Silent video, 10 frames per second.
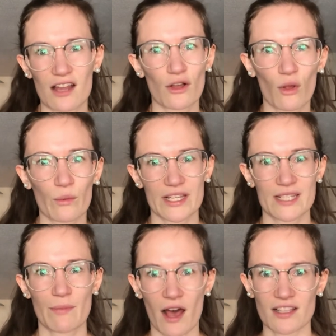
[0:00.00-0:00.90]
not
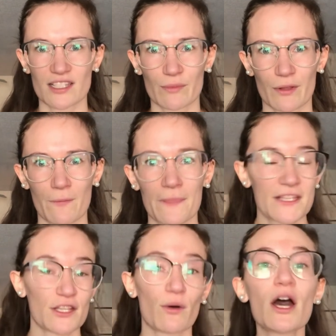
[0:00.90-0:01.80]
always possible.
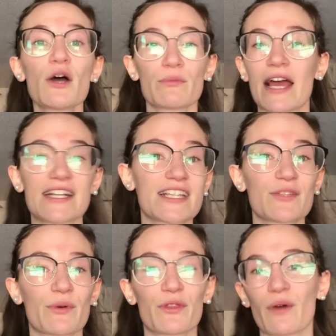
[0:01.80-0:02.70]
So
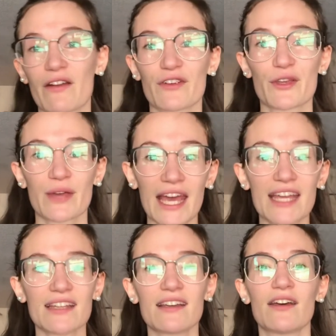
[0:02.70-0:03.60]
practice with whoever you
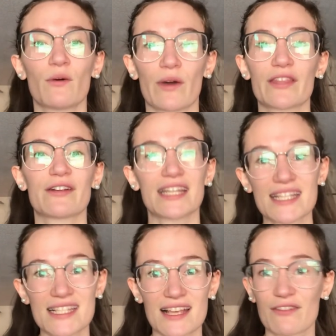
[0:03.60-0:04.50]
can, whether it
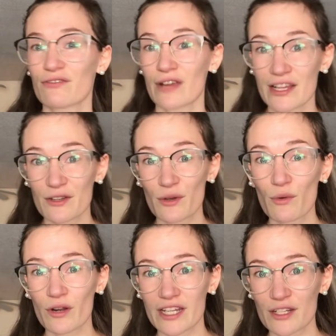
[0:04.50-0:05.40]
is a friend
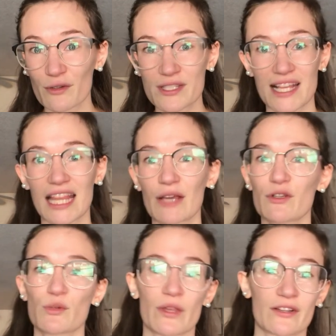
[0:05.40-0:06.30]
who already knows sign
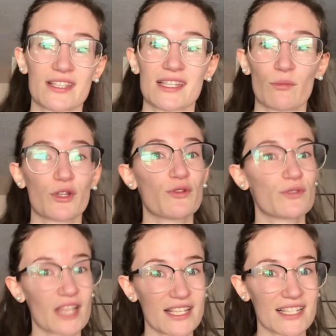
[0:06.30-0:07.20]
language, whether it's someone
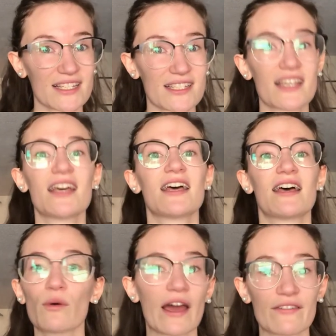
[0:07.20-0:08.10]
who doesn't,
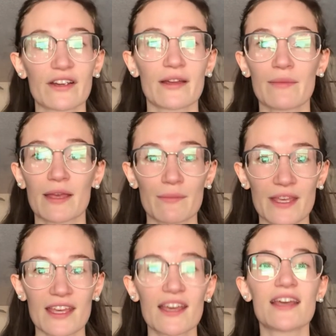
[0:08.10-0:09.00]
whoever it may
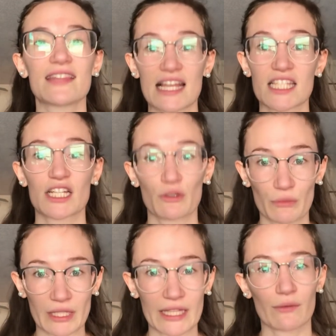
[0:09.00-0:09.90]
be, that's gonna
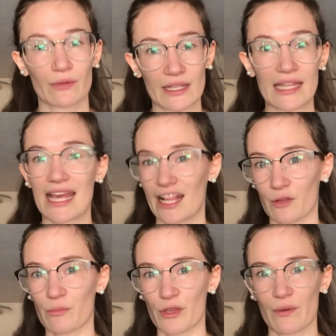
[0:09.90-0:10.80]
really
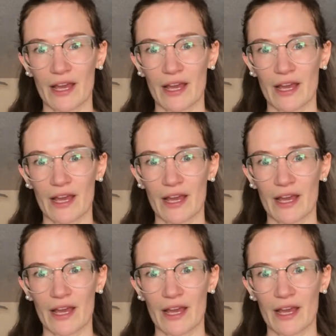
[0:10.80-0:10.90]
help you